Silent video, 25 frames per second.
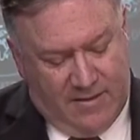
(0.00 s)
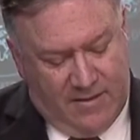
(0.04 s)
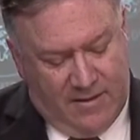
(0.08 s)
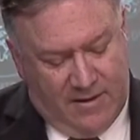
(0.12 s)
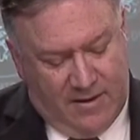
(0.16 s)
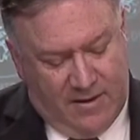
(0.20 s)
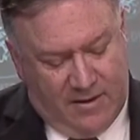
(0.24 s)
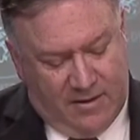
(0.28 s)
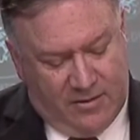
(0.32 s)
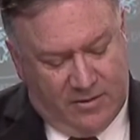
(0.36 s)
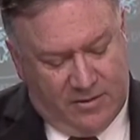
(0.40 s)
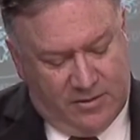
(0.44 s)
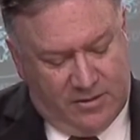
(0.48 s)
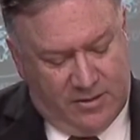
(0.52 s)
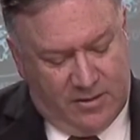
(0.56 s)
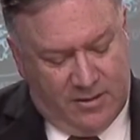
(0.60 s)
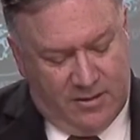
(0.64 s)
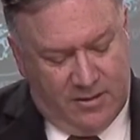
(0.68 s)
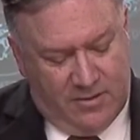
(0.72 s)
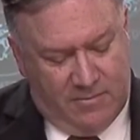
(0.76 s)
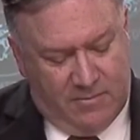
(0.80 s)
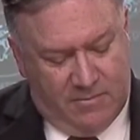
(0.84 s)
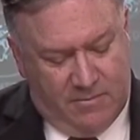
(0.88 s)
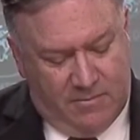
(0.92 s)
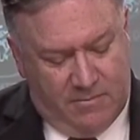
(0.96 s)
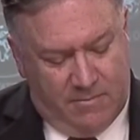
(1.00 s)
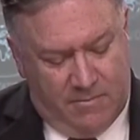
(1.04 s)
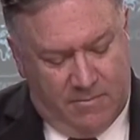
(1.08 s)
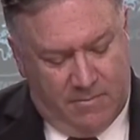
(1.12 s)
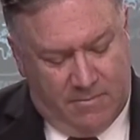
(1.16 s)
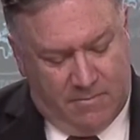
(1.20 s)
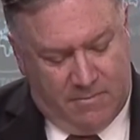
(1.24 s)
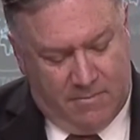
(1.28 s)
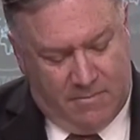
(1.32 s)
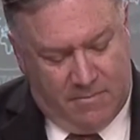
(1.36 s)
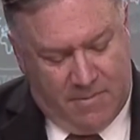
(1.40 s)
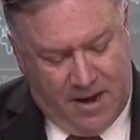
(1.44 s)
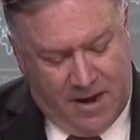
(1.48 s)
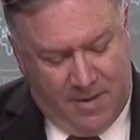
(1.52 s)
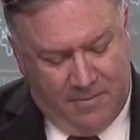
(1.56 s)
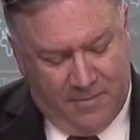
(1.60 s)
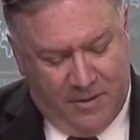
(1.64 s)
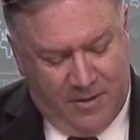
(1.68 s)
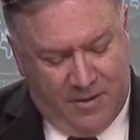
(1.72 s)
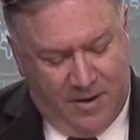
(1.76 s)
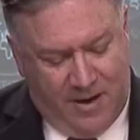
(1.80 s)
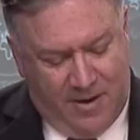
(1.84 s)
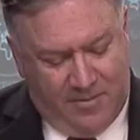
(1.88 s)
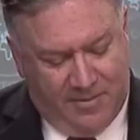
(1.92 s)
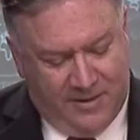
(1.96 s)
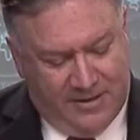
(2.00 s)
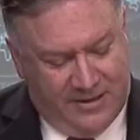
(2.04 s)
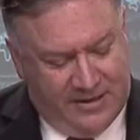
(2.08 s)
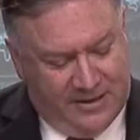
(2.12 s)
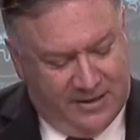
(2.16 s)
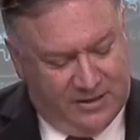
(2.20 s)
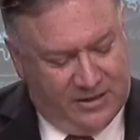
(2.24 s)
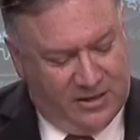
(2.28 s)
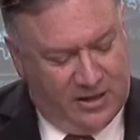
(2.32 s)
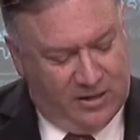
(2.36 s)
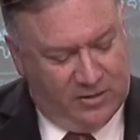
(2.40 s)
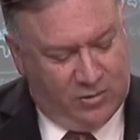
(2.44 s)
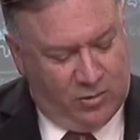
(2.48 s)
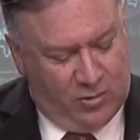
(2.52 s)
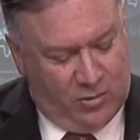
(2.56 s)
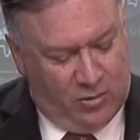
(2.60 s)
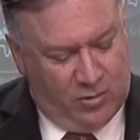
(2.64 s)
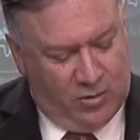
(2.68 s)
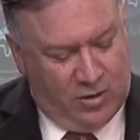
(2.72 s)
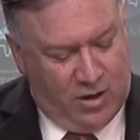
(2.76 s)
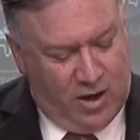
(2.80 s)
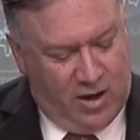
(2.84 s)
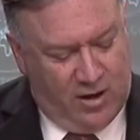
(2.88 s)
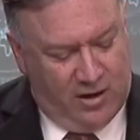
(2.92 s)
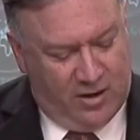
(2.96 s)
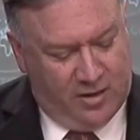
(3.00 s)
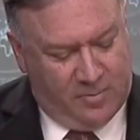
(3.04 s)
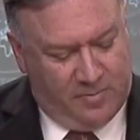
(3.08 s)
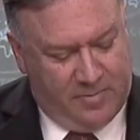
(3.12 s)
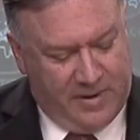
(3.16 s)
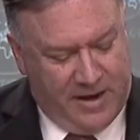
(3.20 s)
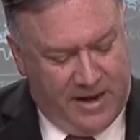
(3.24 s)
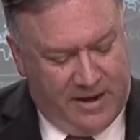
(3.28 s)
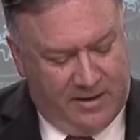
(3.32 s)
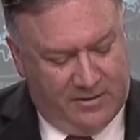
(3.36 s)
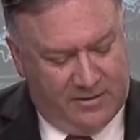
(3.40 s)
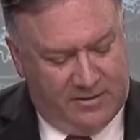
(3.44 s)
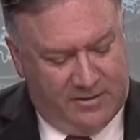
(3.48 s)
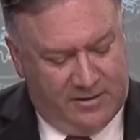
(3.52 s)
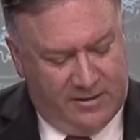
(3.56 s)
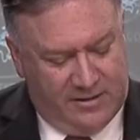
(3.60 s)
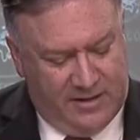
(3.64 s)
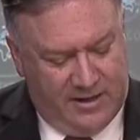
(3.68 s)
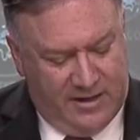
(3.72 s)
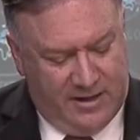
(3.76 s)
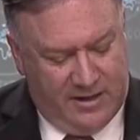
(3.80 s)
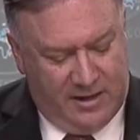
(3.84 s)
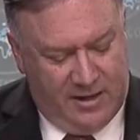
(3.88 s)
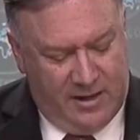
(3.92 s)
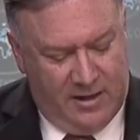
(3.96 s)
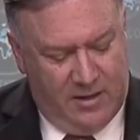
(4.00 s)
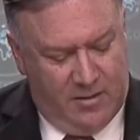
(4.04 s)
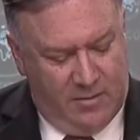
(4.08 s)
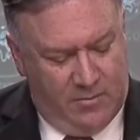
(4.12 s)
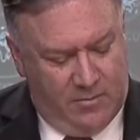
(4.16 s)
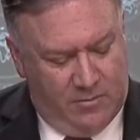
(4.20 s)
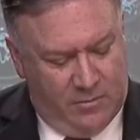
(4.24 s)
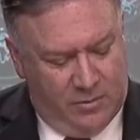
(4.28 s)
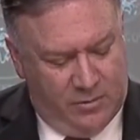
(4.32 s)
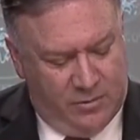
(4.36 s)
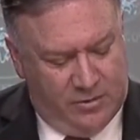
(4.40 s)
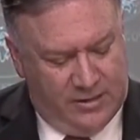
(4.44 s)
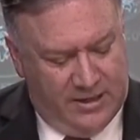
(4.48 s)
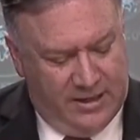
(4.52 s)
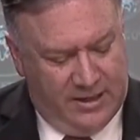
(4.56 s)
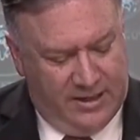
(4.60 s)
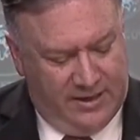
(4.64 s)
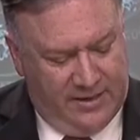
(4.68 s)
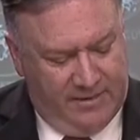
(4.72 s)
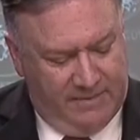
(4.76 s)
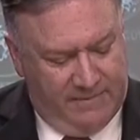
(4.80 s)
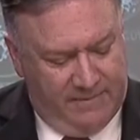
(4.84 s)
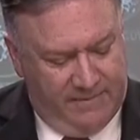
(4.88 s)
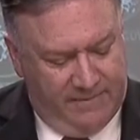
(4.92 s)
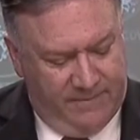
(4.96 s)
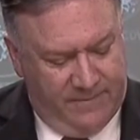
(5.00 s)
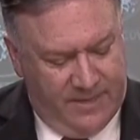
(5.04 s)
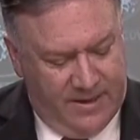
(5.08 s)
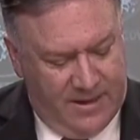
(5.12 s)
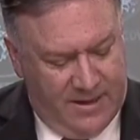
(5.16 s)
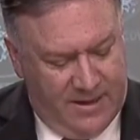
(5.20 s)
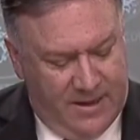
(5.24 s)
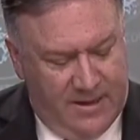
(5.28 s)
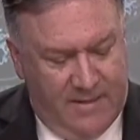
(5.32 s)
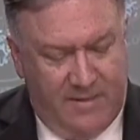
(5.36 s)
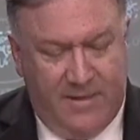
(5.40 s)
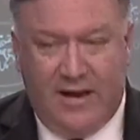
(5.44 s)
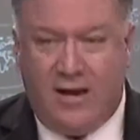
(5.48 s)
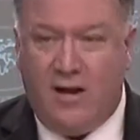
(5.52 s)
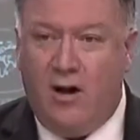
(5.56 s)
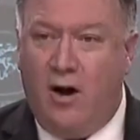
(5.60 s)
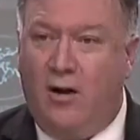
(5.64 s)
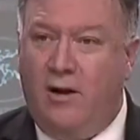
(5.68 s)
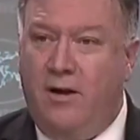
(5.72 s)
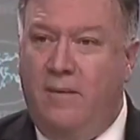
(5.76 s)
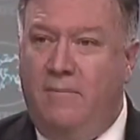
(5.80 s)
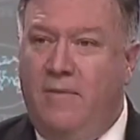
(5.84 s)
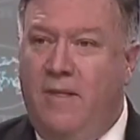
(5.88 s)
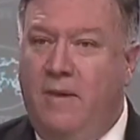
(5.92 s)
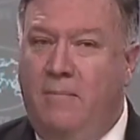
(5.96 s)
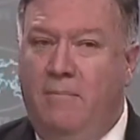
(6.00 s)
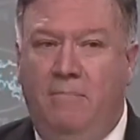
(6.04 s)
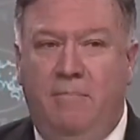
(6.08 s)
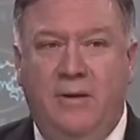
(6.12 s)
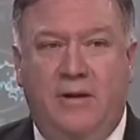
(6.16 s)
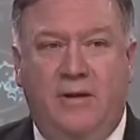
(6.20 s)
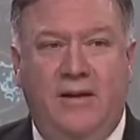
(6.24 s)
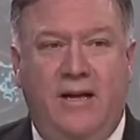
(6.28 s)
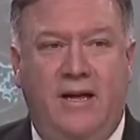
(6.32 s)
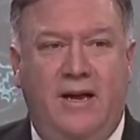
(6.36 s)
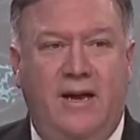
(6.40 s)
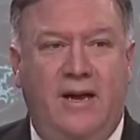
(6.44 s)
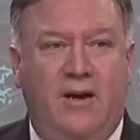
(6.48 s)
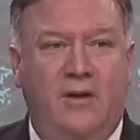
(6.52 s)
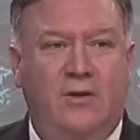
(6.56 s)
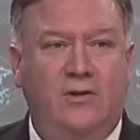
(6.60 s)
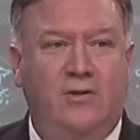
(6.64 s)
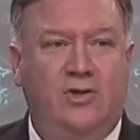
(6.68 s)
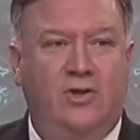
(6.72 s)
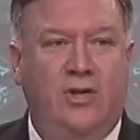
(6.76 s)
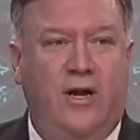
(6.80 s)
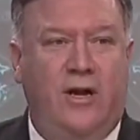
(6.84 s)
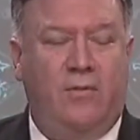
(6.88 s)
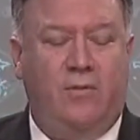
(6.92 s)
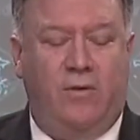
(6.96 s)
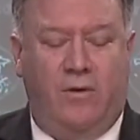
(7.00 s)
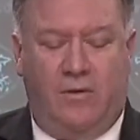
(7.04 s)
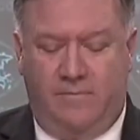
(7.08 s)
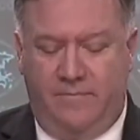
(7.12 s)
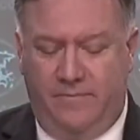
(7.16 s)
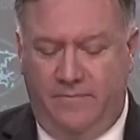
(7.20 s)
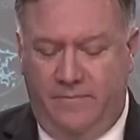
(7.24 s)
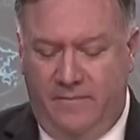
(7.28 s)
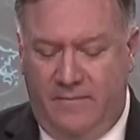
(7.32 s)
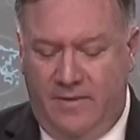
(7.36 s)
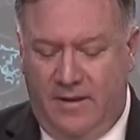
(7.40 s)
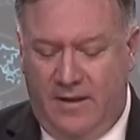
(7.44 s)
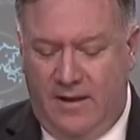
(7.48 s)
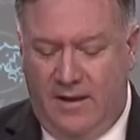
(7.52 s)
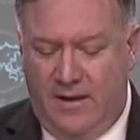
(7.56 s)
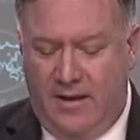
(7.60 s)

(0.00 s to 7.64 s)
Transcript: Then there's Mahmoud Ahmadinejad's old college pal, Sadiq Musili. They call him the billionaire general.